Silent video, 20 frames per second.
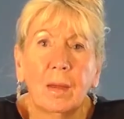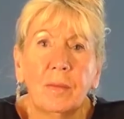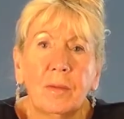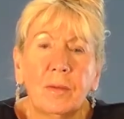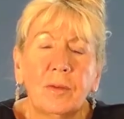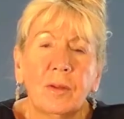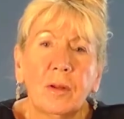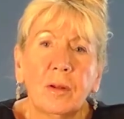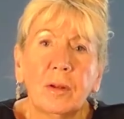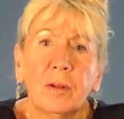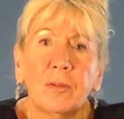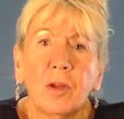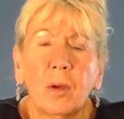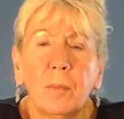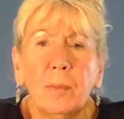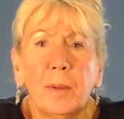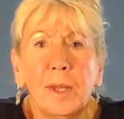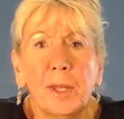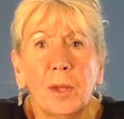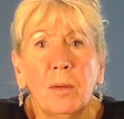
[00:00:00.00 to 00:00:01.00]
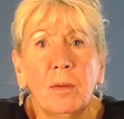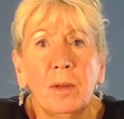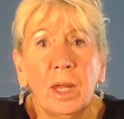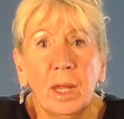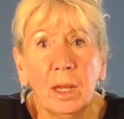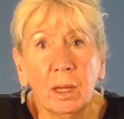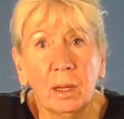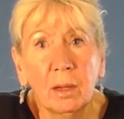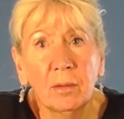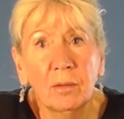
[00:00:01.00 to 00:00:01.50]
The turtle top is
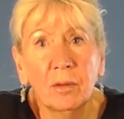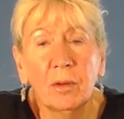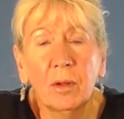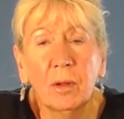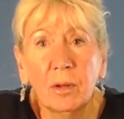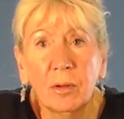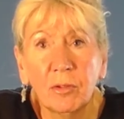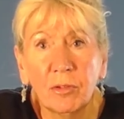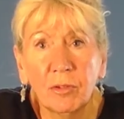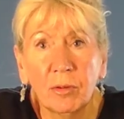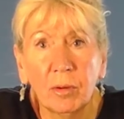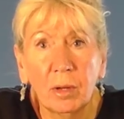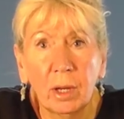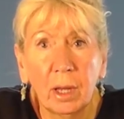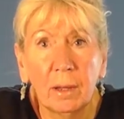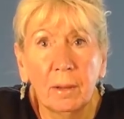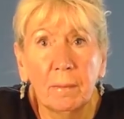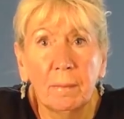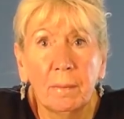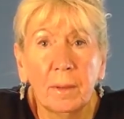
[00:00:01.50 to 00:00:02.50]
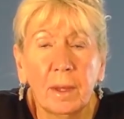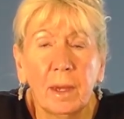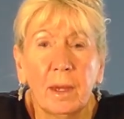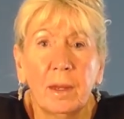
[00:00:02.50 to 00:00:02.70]
unique to Neue Schule.